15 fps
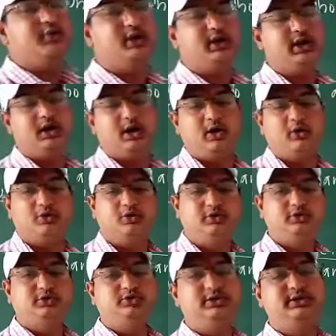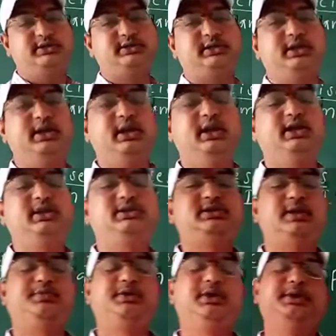where and how. Students, in this
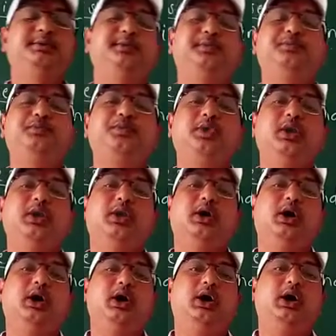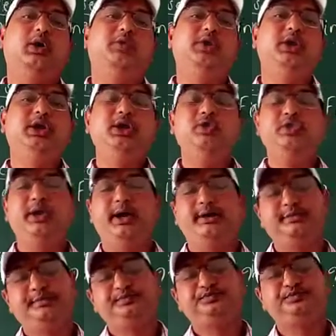chapter, we knew
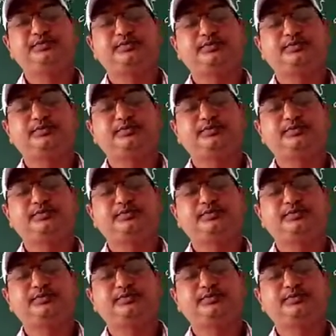that